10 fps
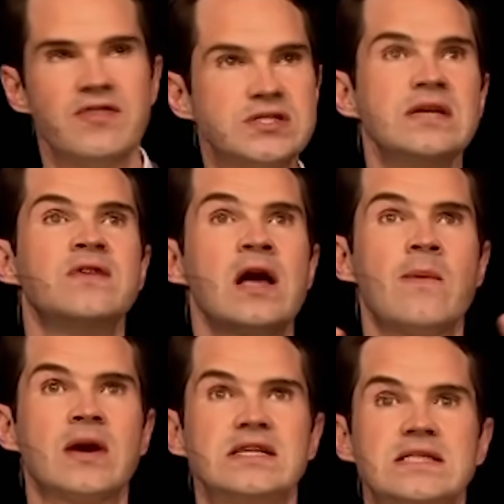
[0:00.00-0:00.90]
This evening
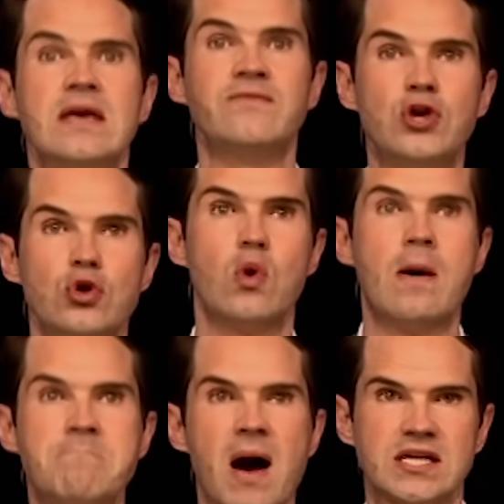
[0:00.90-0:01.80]
I would like to give you
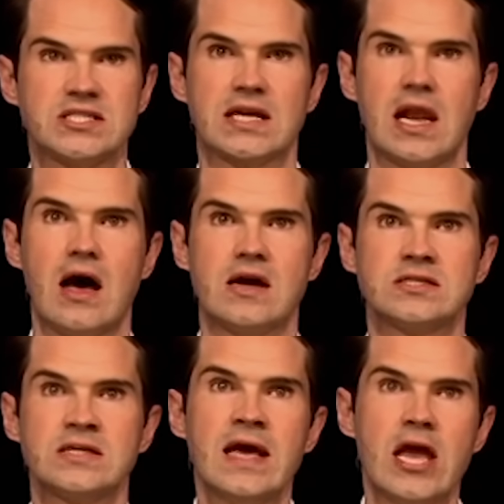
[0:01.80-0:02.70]
a
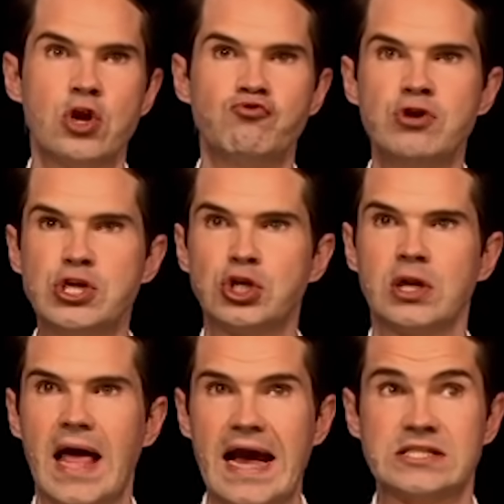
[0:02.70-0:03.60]
masterclass in
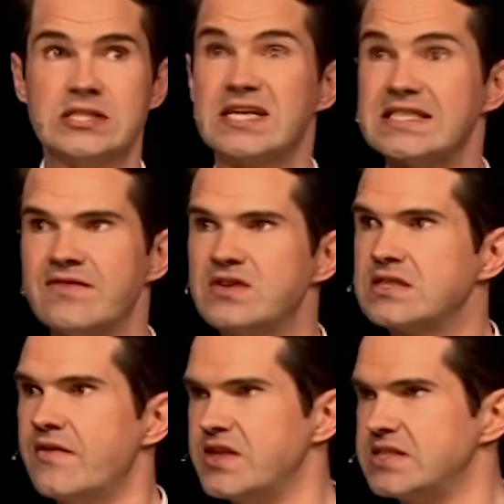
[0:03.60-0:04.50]
regional accents, because I've
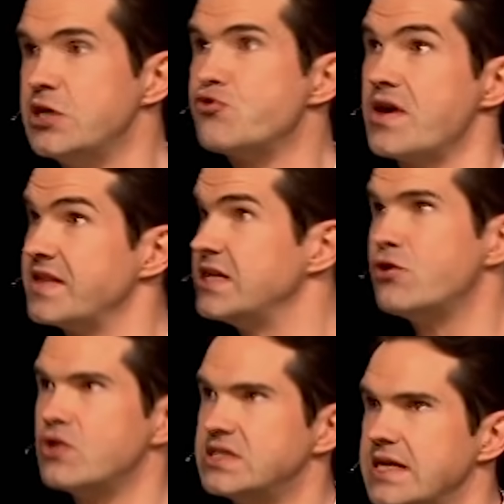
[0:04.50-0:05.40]
discovered the secret, and the
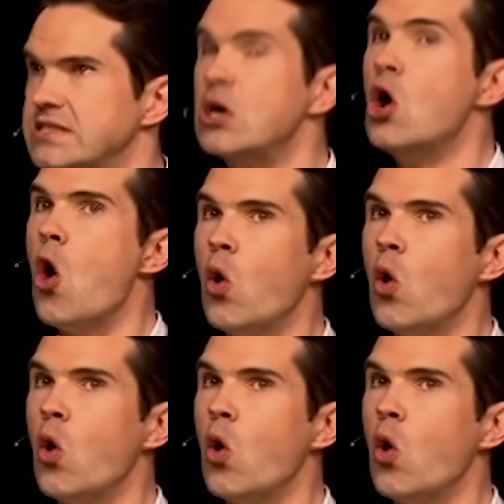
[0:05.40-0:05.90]
secret is this.